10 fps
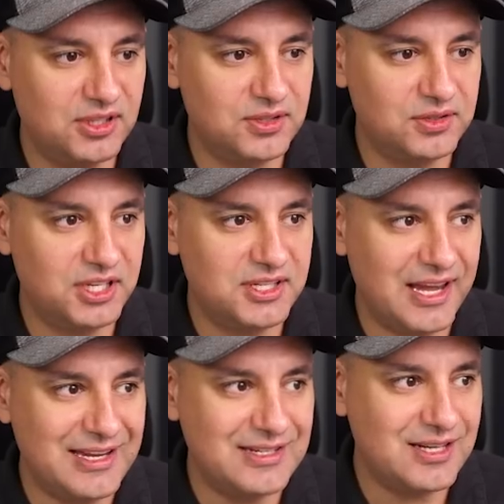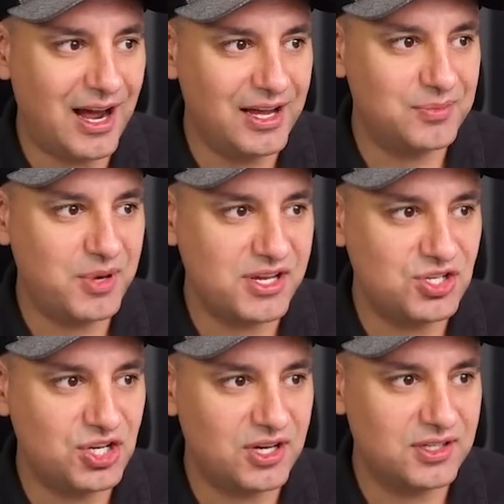literally the entire
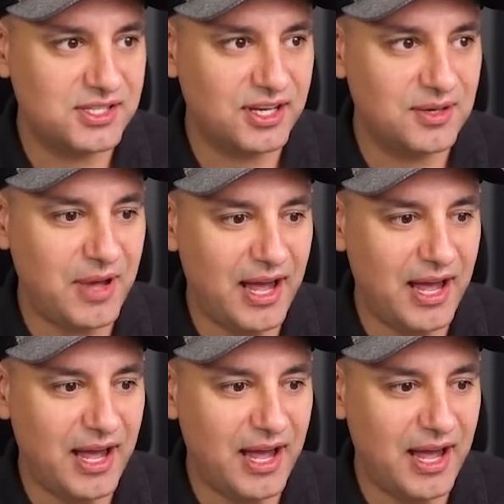page here. Take it